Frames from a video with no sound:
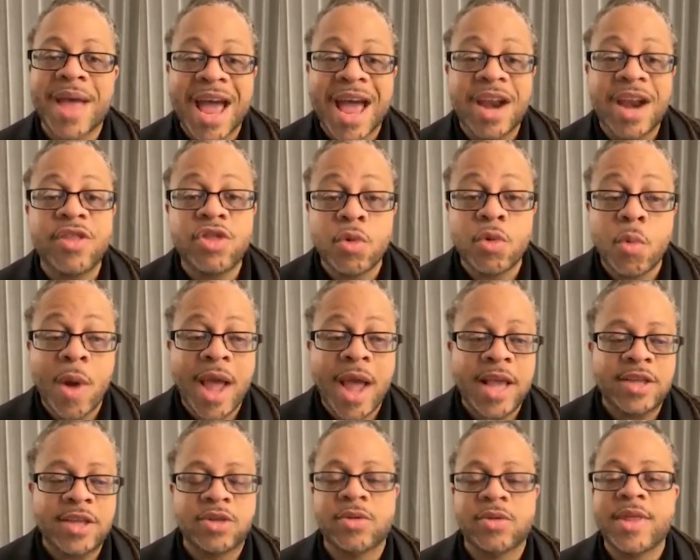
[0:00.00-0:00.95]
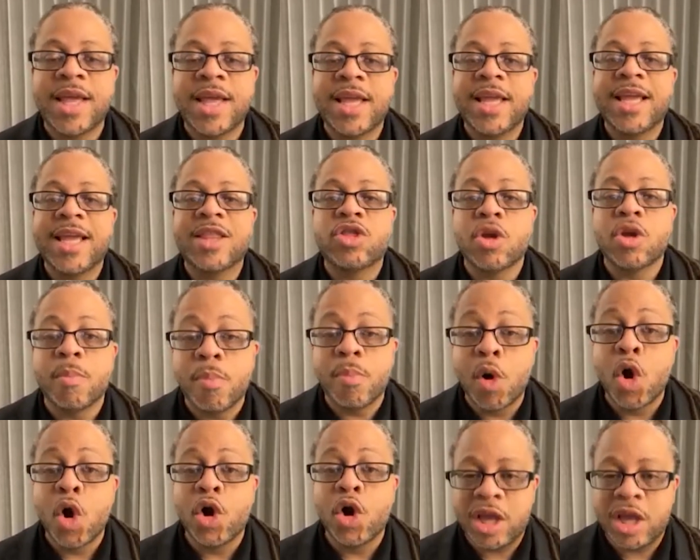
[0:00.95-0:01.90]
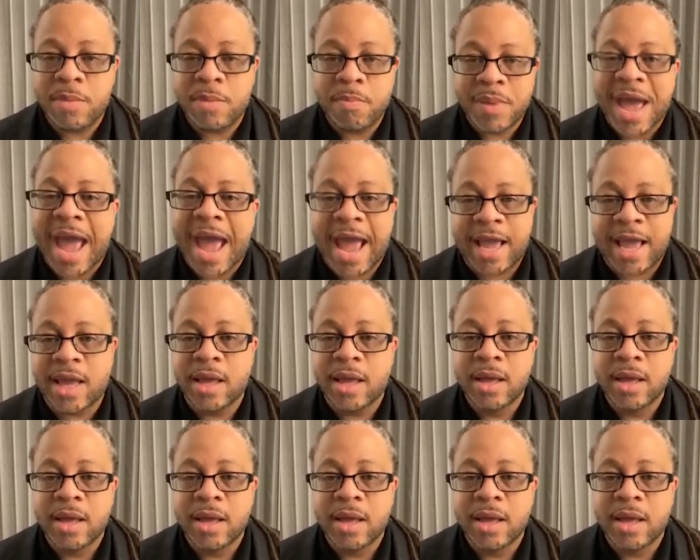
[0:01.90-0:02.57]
out of the way so they can get their party back.